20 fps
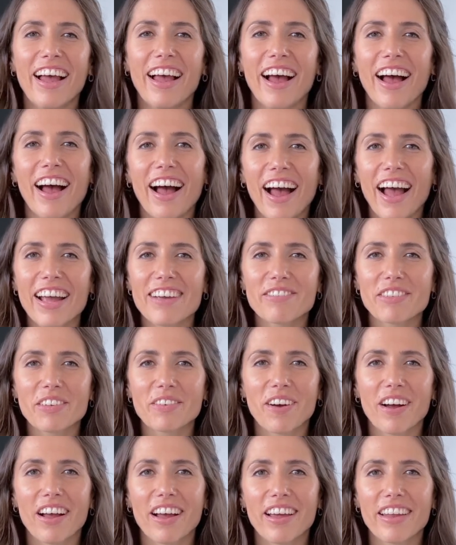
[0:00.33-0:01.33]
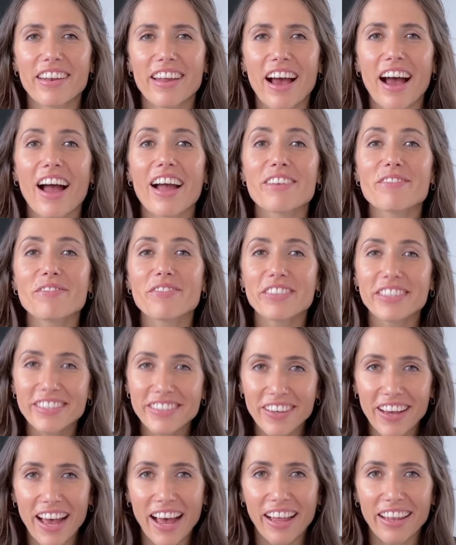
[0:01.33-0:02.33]
Hi everyone, I'm
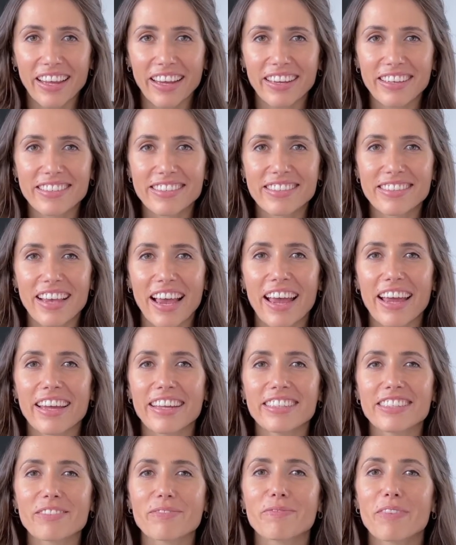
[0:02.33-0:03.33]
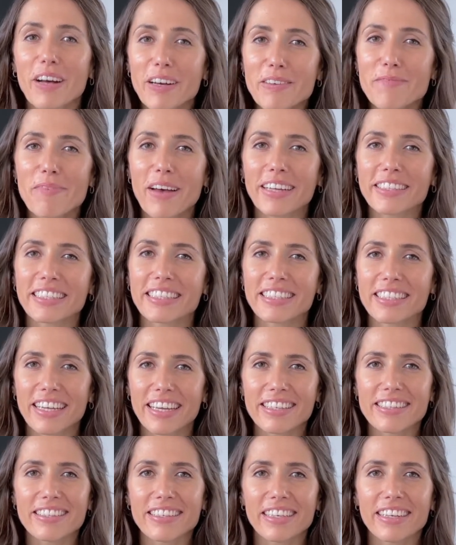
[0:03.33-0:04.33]
Physio Alex and welcome back to
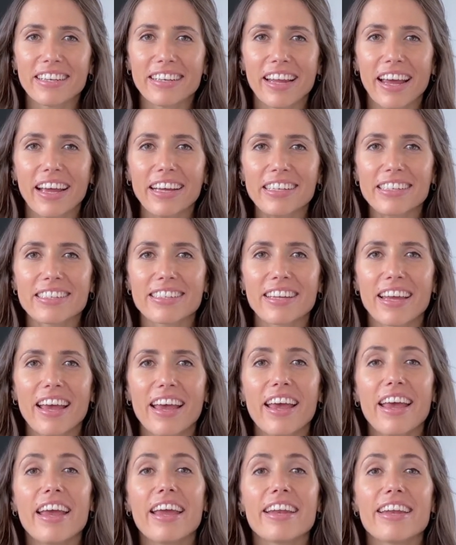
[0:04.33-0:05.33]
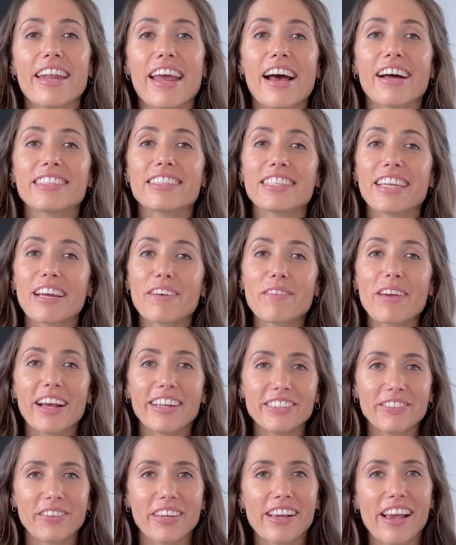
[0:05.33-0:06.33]
TSC Connect. Now today we
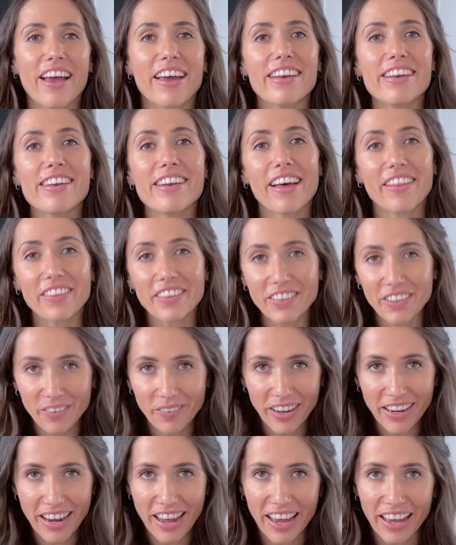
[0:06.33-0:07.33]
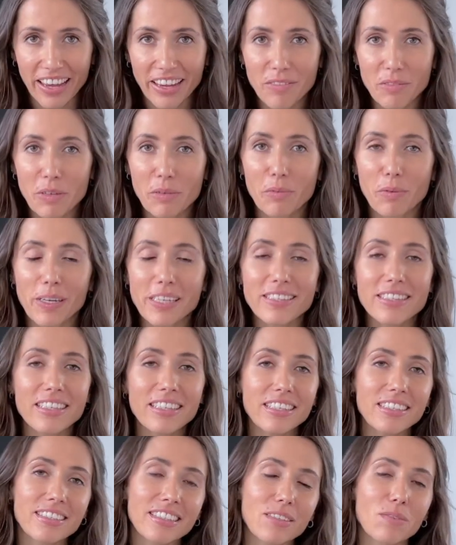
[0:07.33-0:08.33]
are doing another Q&A. We
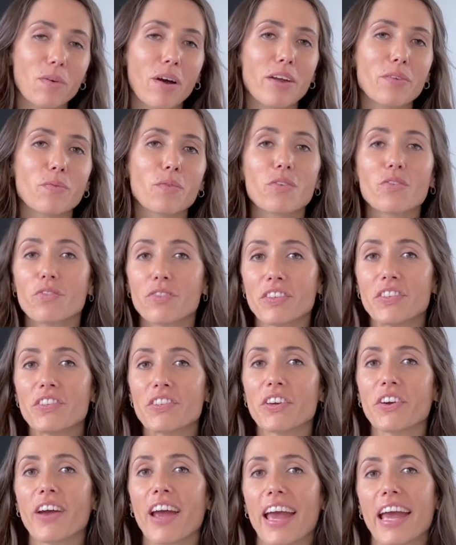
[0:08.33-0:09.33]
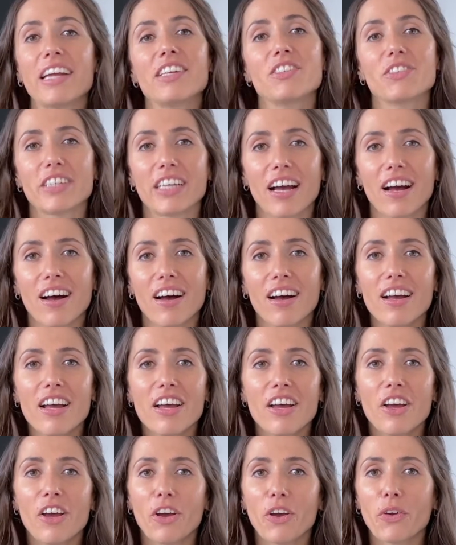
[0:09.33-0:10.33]
recently did one with Physio Andrea
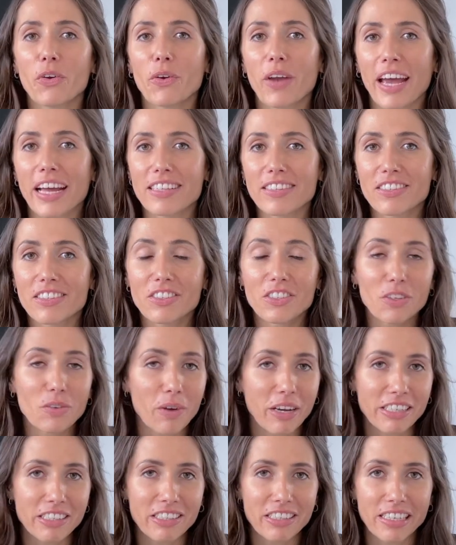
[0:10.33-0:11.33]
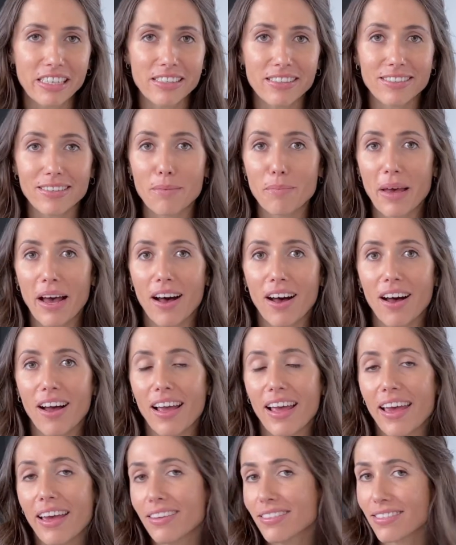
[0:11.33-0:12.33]
who answered your questions about
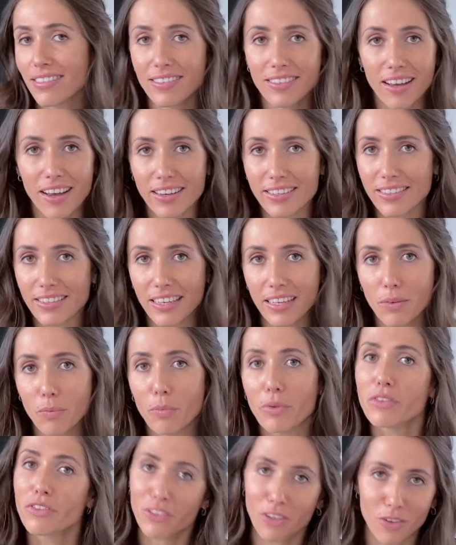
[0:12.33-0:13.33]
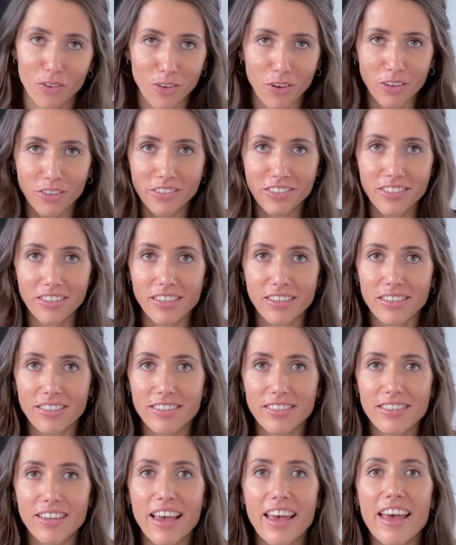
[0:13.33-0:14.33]
exercising with
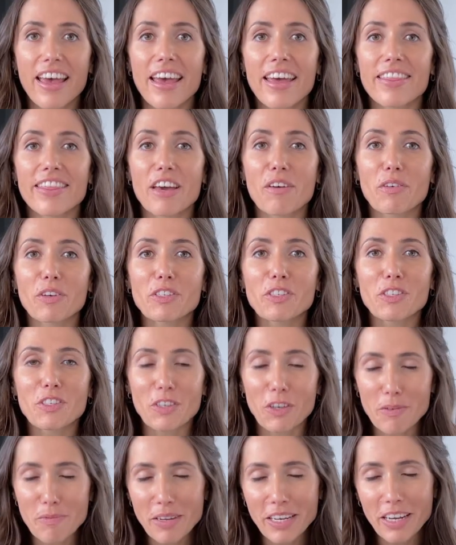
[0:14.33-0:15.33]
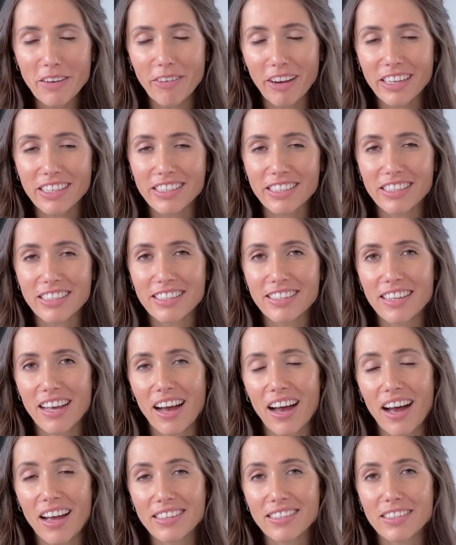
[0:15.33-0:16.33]
scoliosis. There were so many questions
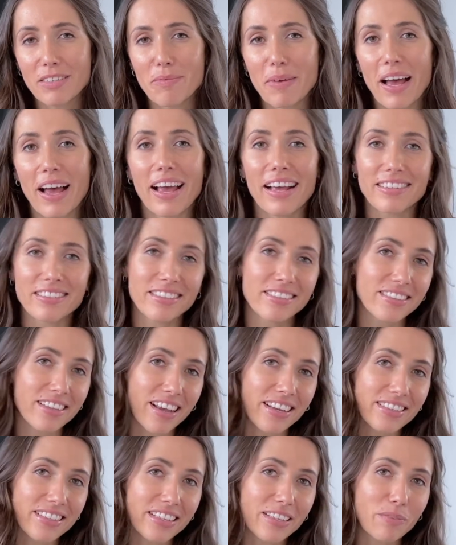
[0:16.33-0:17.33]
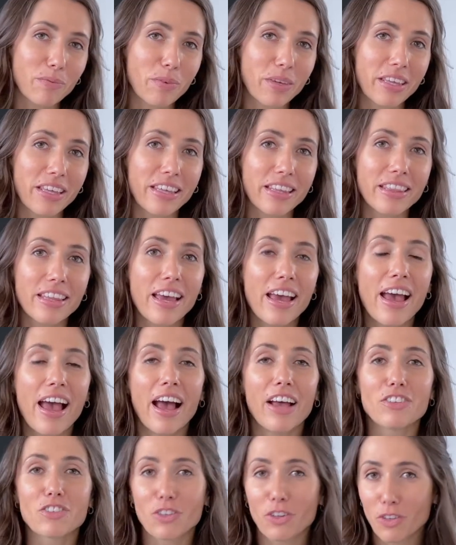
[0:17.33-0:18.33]
that asked about exercising with
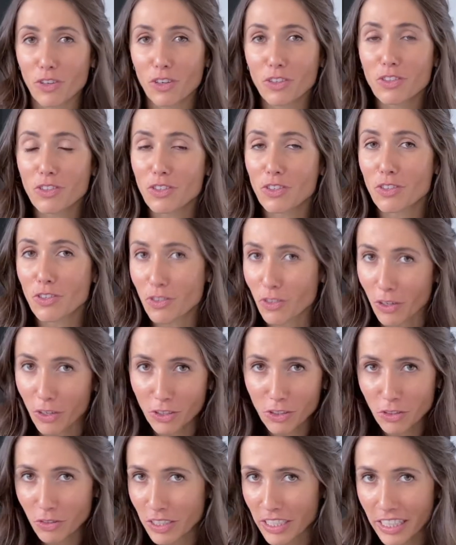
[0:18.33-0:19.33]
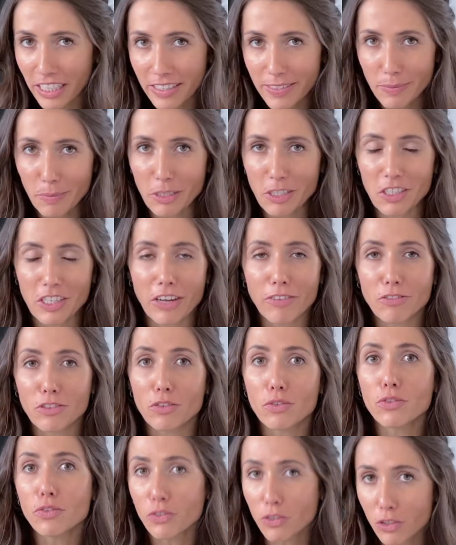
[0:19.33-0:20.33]
scoliosis surgery, especially
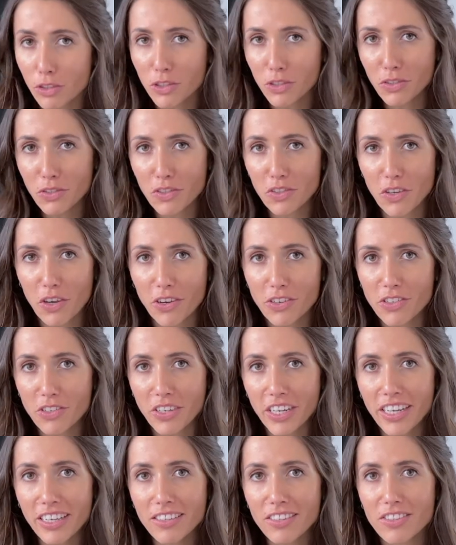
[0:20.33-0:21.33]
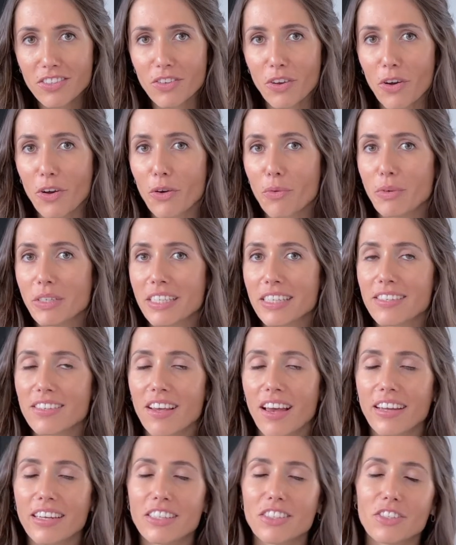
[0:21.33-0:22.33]
after fusion surgery. So we
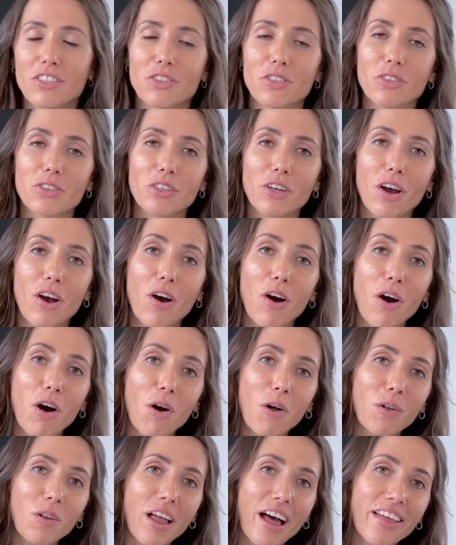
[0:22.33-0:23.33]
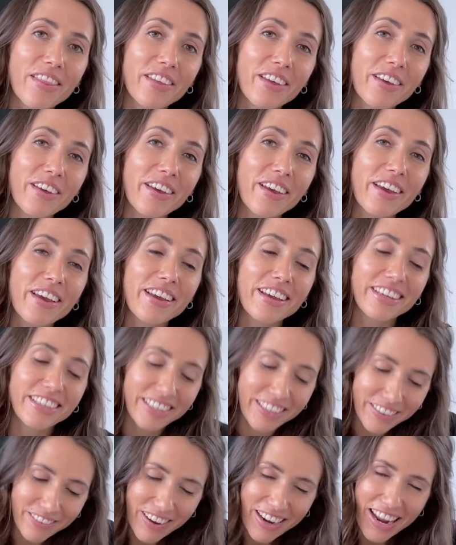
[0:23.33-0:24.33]
decided to do a whole other
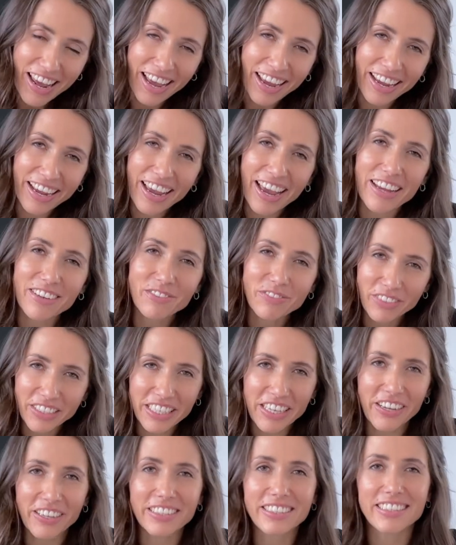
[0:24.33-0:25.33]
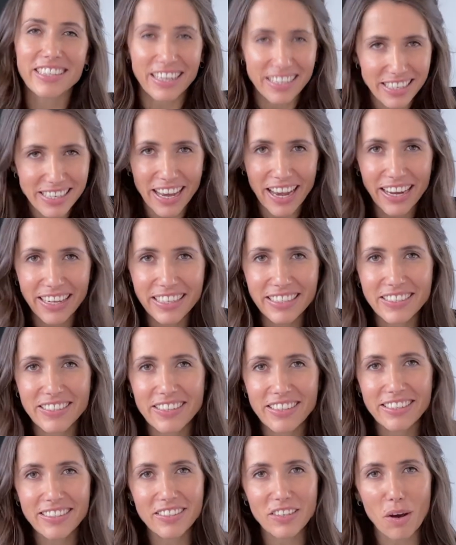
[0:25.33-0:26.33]
Q&A and video dedicated
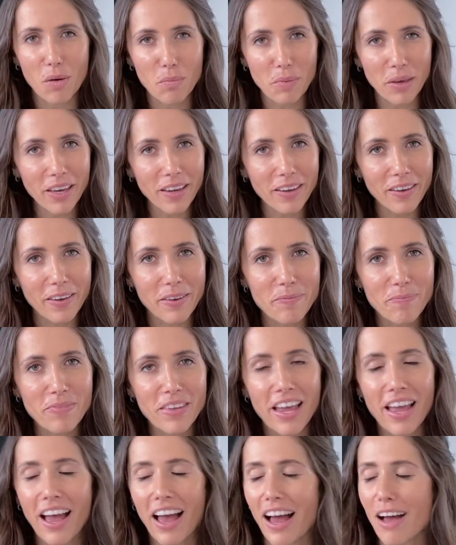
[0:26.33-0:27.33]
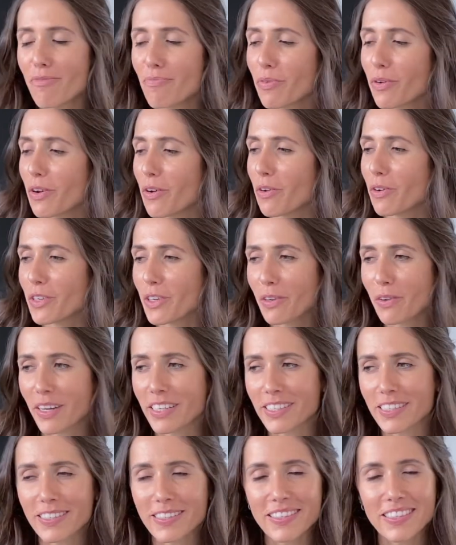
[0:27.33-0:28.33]
to this topic. I've put all your
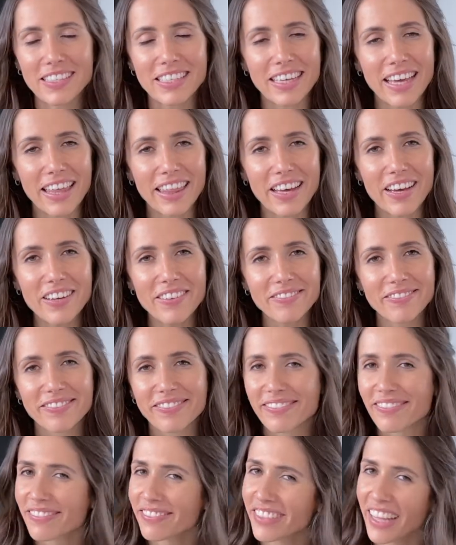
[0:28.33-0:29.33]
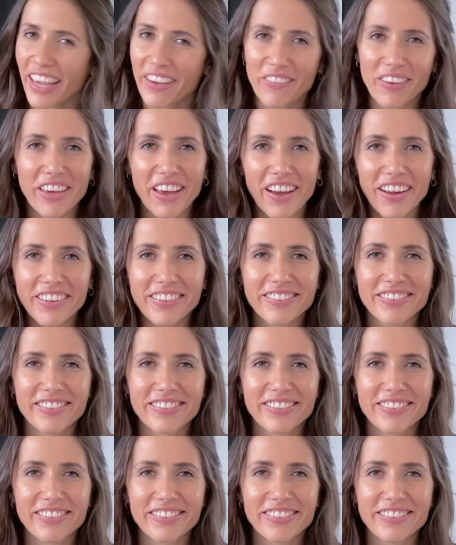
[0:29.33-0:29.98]
questions together. Here we go.